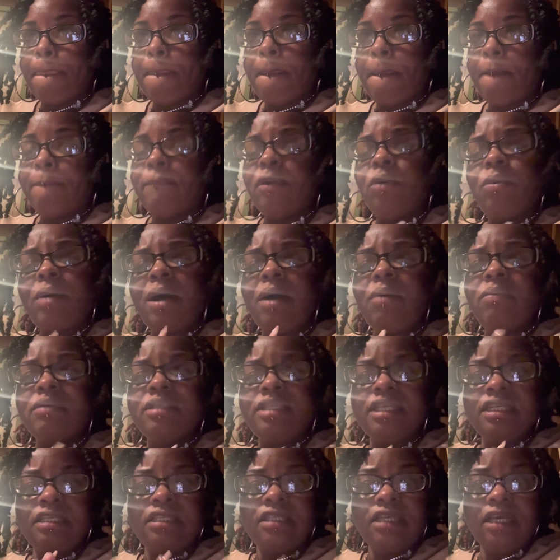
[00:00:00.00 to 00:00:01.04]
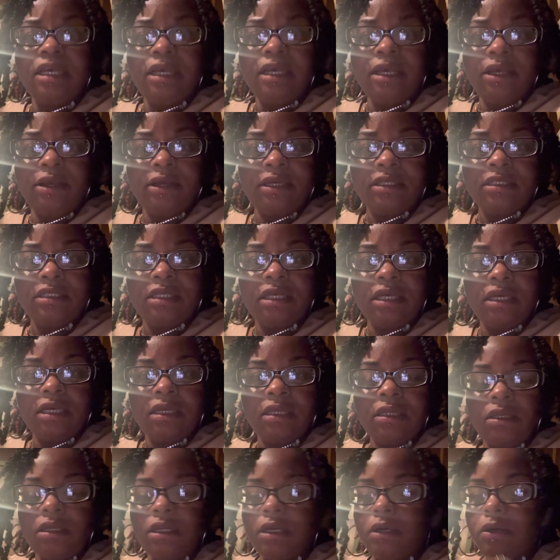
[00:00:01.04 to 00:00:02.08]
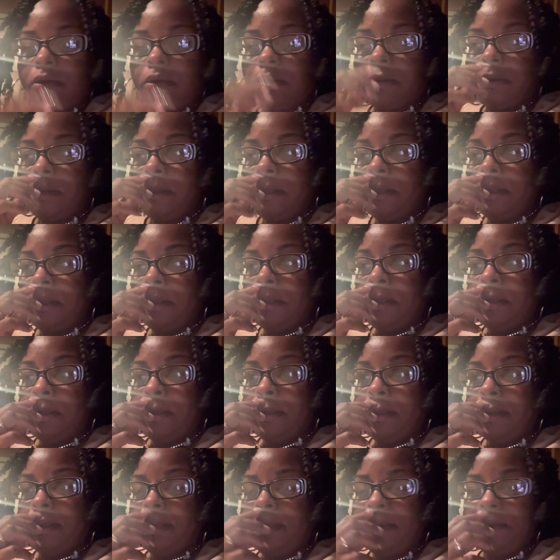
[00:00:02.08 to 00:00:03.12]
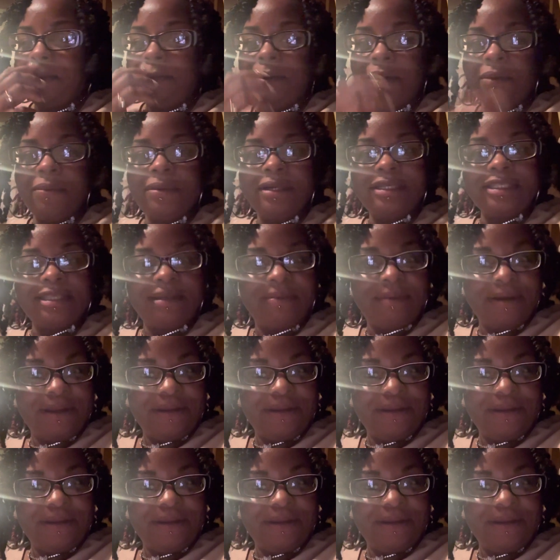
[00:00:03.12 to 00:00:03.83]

but while i was just sitting here i said you know dang what was i about